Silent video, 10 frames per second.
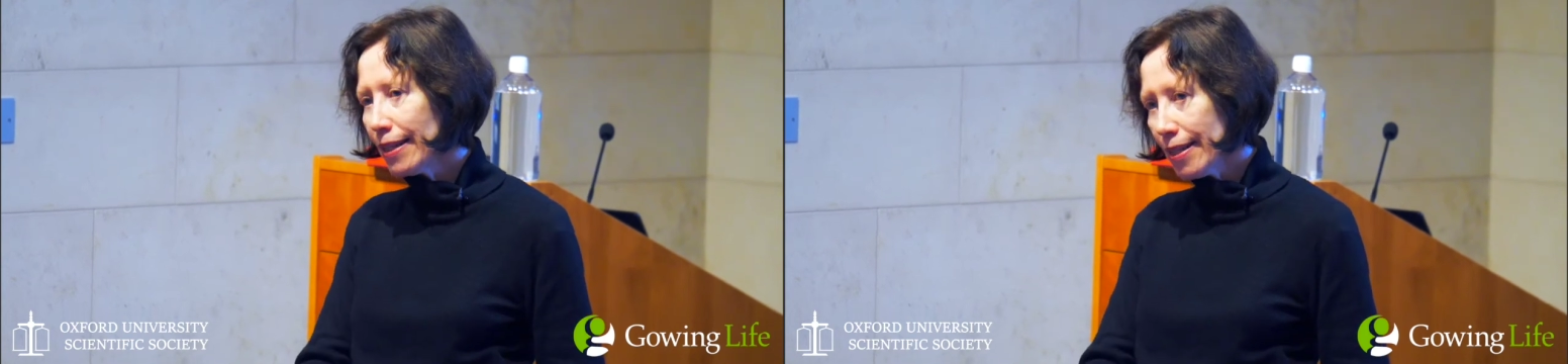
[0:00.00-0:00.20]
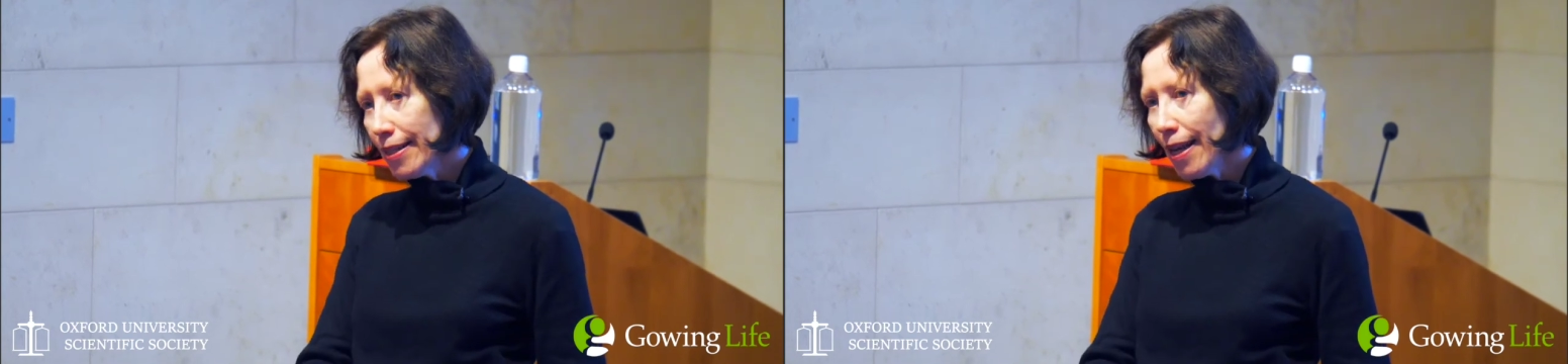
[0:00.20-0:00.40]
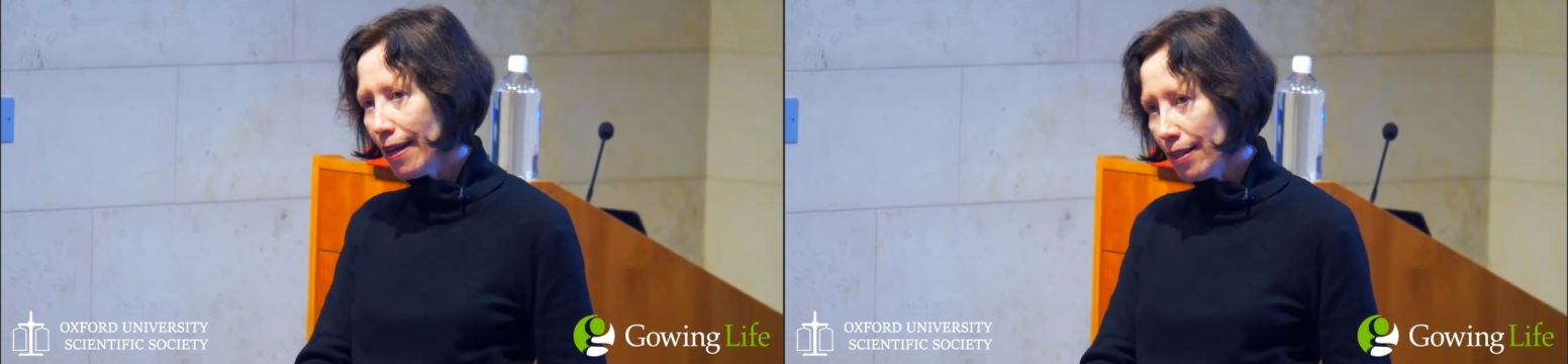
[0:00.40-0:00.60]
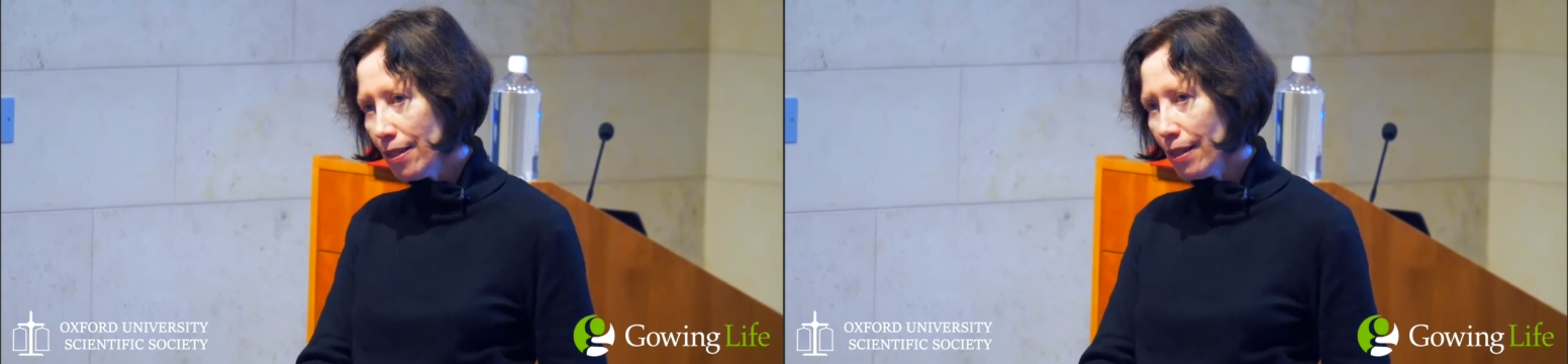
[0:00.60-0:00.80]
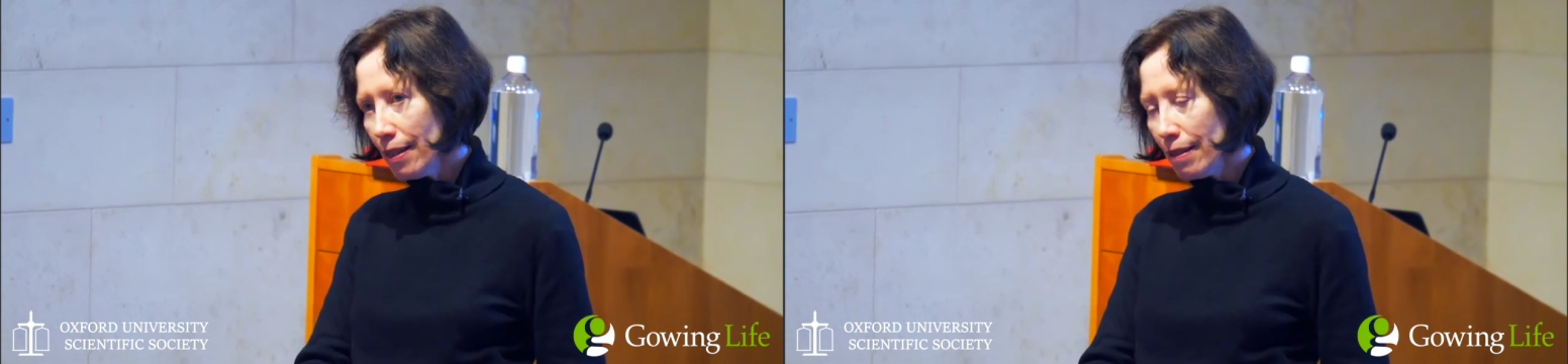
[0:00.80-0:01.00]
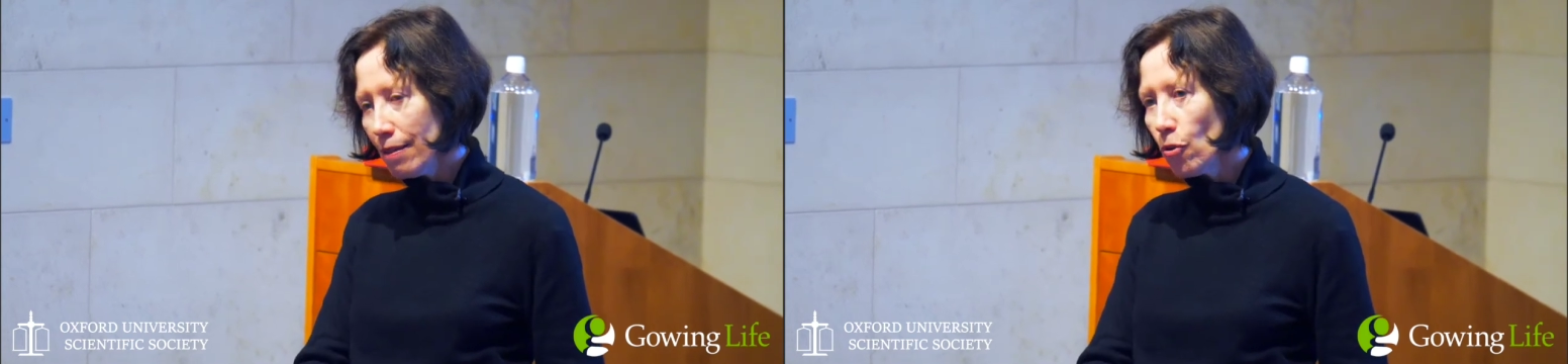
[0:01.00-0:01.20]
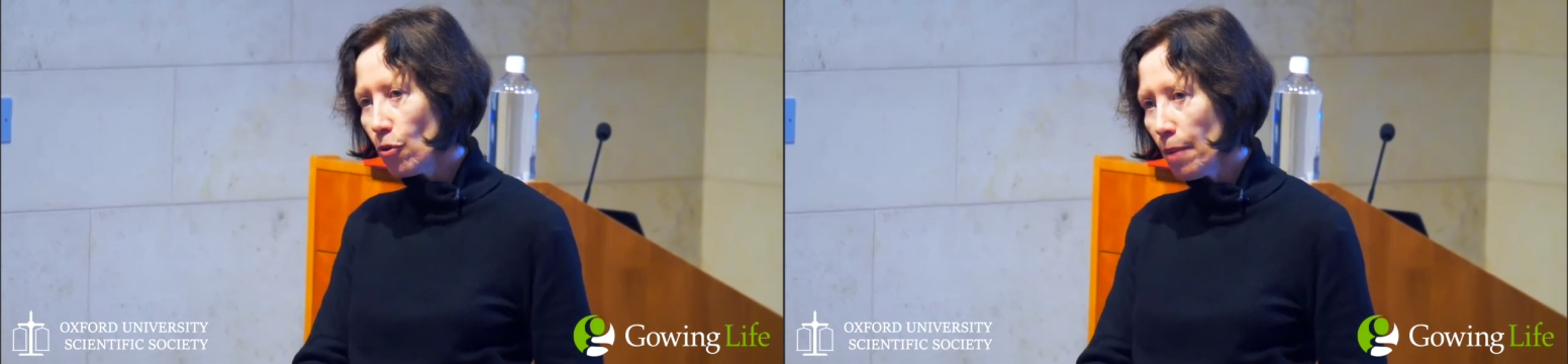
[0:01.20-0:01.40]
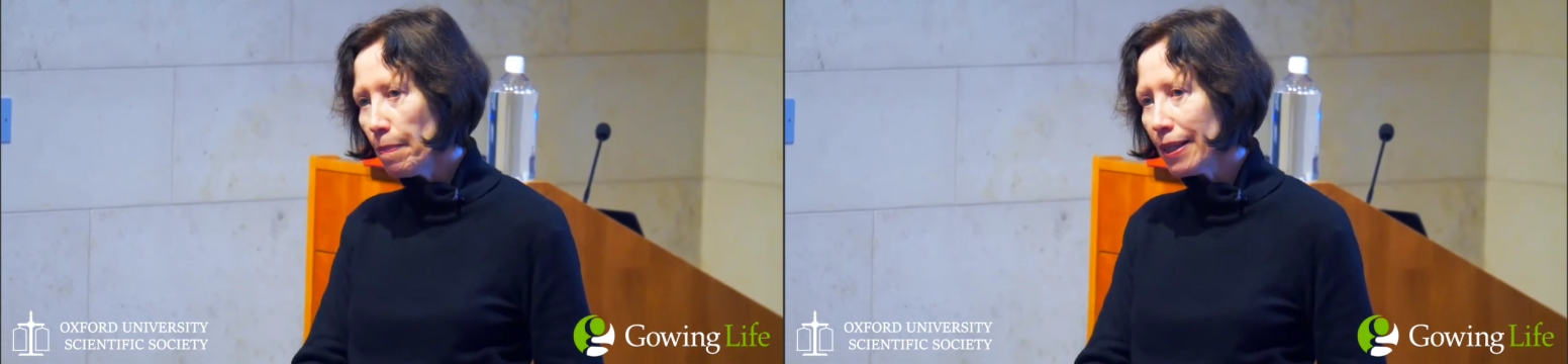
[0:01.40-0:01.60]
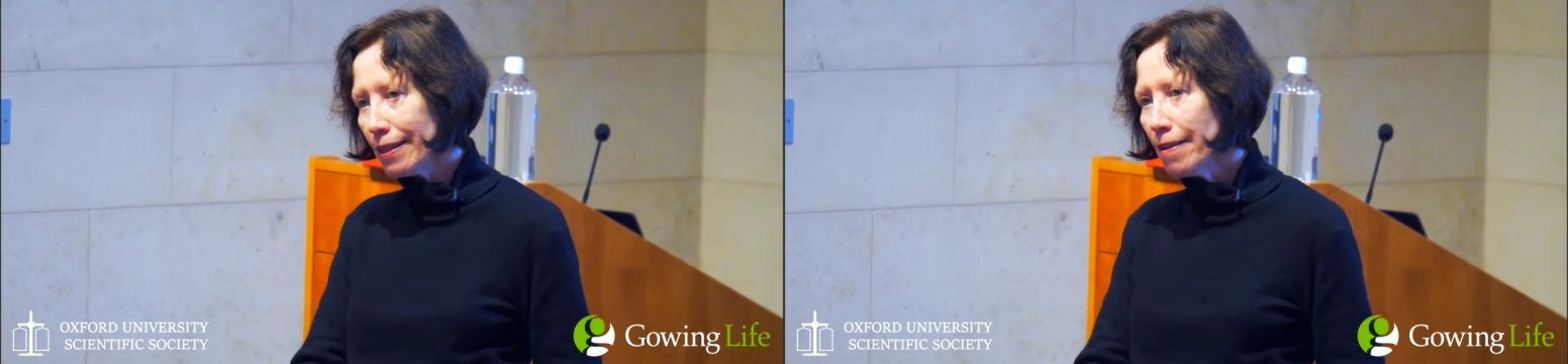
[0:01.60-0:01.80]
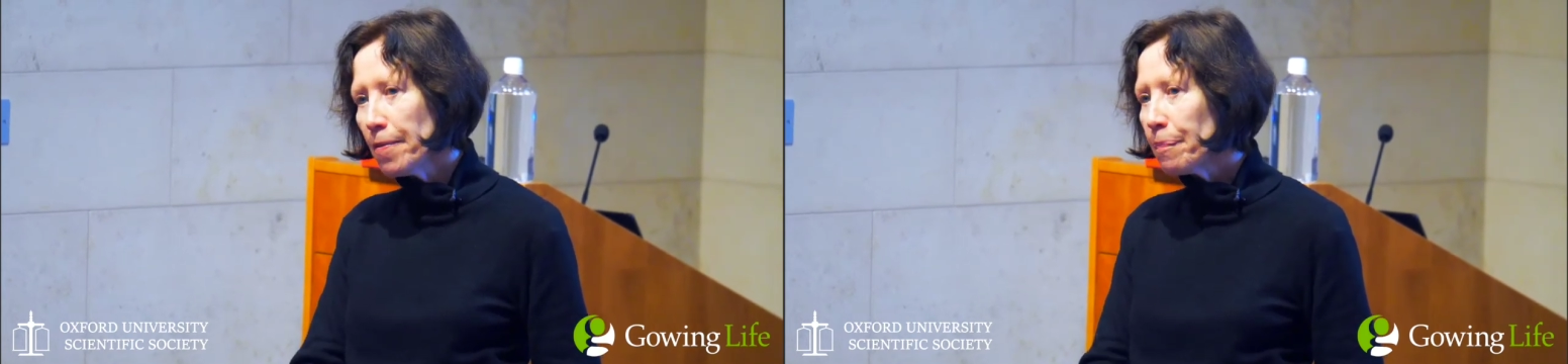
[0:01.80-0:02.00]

this at in Northumberland